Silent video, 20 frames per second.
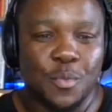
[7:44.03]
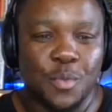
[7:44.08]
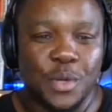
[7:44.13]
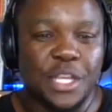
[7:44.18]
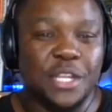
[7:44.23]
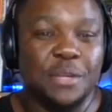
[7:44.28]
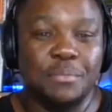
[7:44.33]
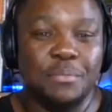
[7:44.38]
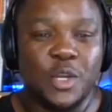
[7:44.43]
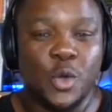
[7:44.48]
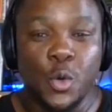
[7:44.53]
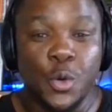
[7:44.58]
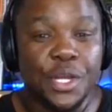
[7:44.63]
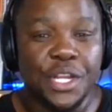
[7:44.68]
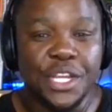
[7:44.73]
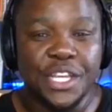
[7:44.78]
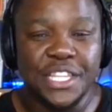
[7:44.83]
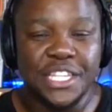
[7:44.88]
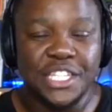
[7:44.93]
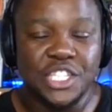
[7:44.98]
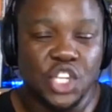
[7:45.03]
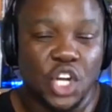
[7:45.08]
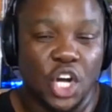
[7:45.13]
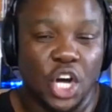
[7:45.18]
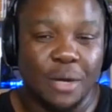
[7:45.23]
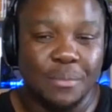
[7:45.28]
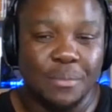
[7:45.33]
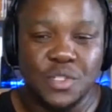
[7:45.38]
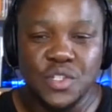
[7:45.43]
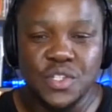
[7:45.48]
in me quitting the
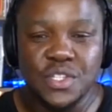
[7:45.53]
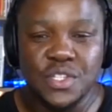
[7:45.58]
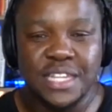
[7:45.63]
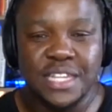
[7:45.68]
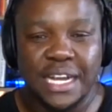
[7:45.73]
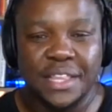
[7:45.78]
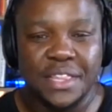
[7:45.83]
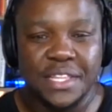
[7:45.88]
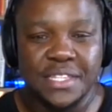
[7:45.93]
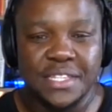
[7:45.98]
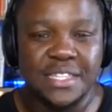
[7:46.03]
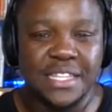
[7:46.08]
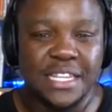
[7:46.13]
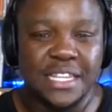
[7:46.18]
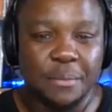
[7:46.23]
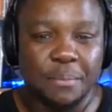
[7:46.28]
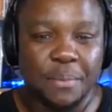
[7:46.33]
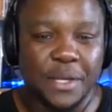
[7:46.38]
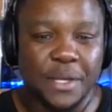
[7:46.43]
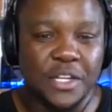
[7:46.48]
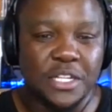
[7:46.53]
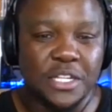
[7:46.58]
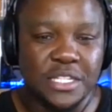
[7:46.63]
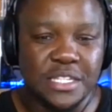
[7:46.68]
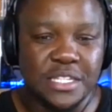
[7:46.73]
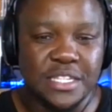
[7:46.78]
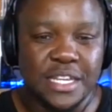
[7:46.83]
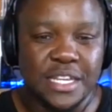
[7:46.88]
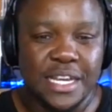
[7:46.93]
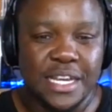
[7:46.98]
job to start this thing,
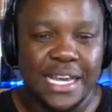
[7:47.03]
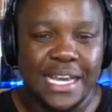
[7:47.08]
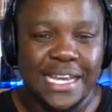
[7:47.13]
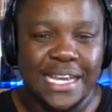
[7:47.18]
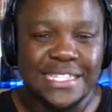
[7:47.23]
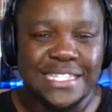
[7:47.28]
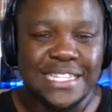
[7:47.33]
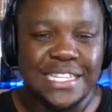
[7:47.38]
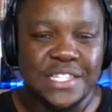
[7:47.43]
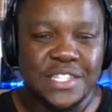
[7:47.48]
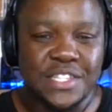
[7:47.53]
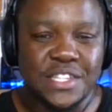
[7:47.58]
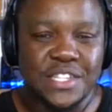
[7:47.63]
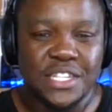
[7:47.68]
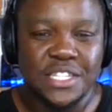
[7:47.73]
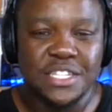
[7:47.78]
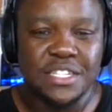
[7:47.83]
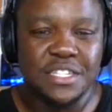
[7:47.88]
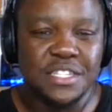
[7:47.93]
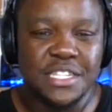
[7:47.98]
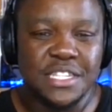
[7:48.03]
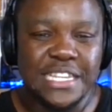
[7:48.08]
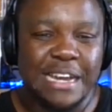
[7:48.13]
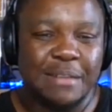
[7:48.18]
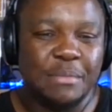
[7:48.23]
because it's uncertainty.